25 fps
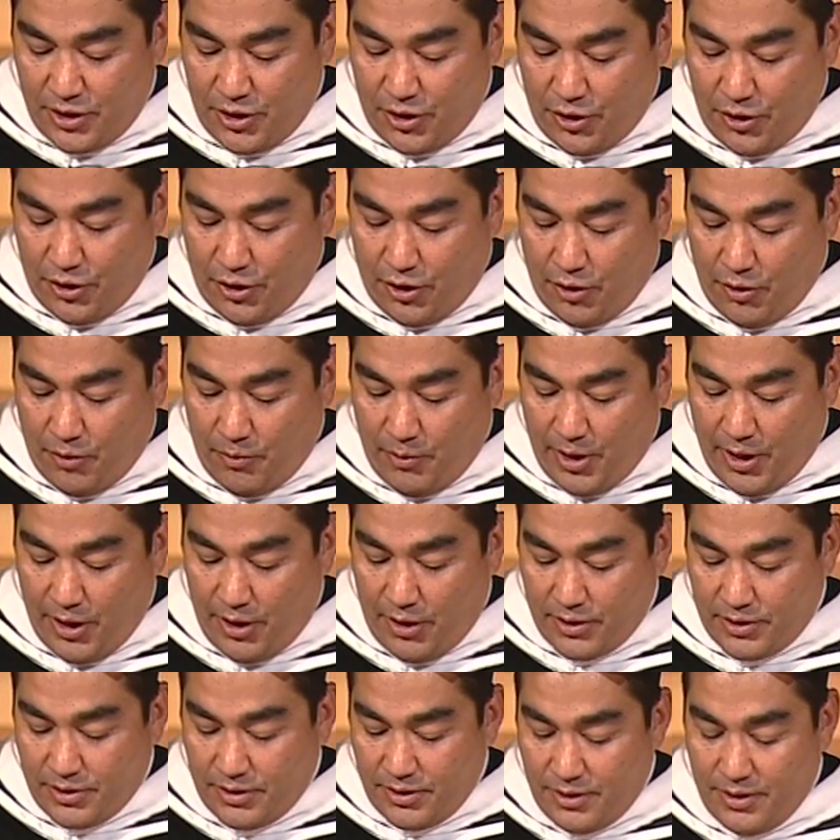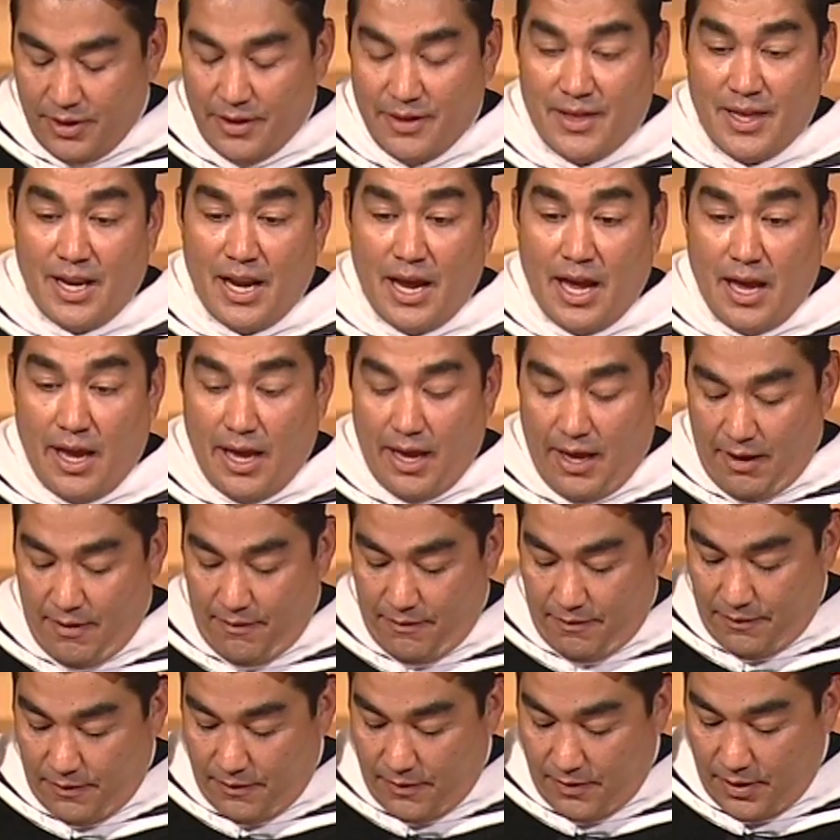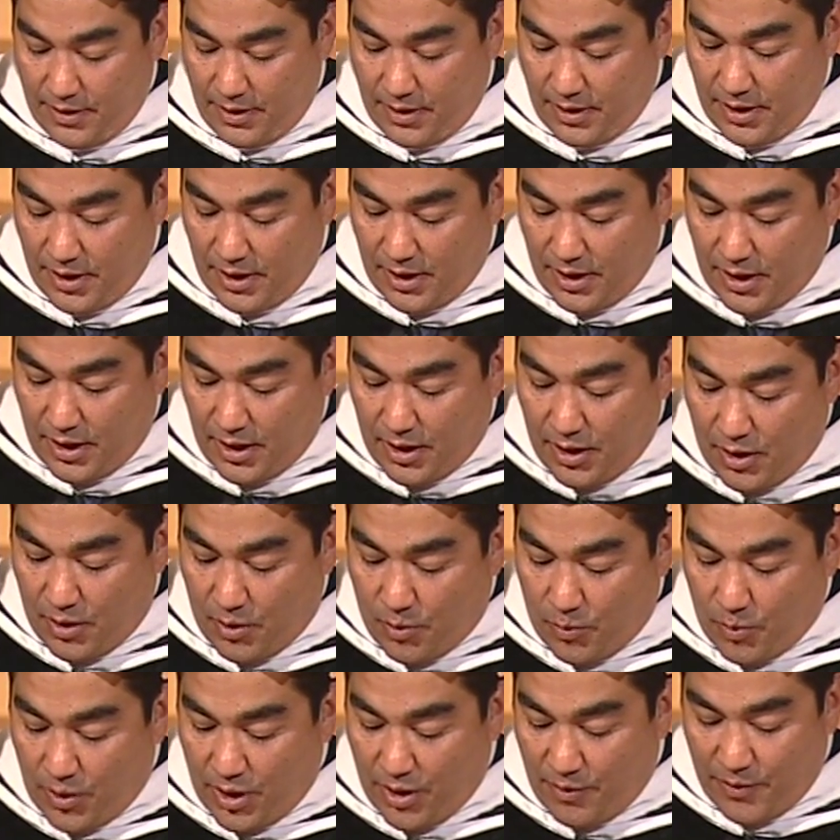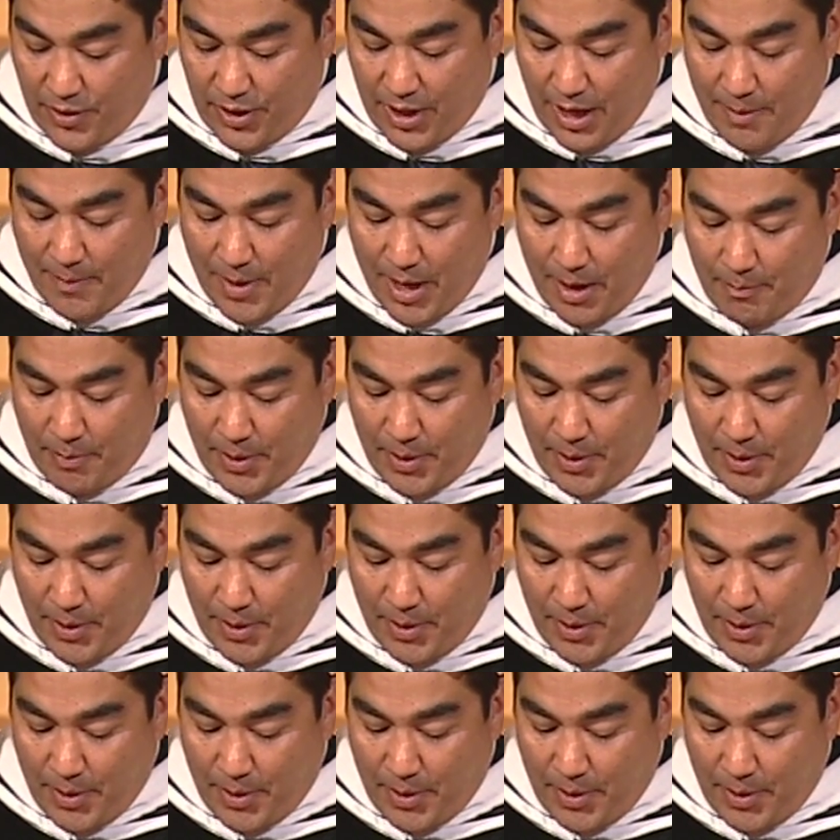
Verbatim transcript: in your careers that I have. Whatever they may